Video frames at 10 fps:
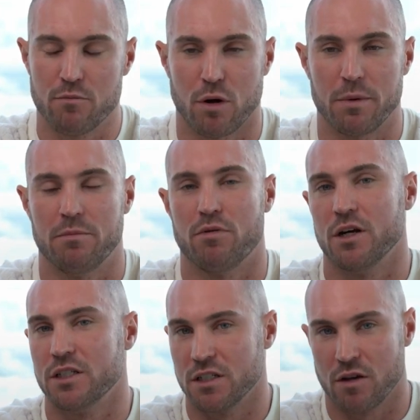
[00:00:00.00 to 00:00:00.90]
property
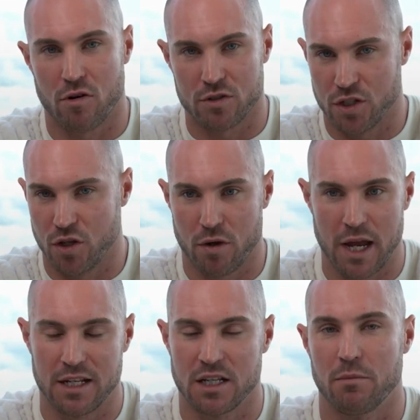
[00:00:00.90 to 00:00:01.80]
prices across the
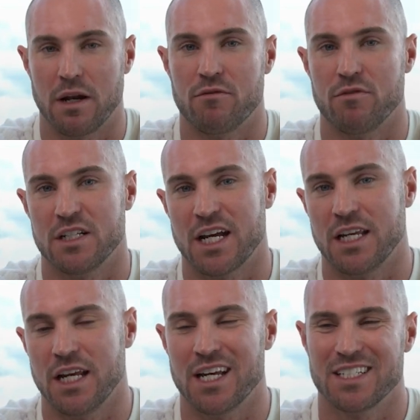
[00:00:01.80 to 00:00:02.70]
UK double every
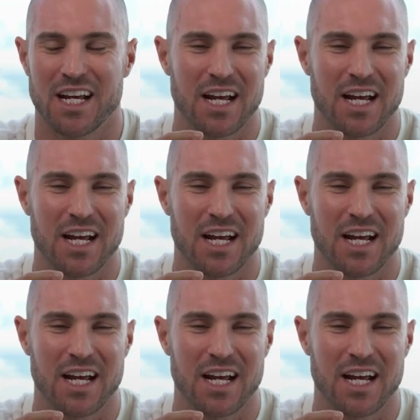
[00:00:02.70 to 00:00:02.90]
10 years.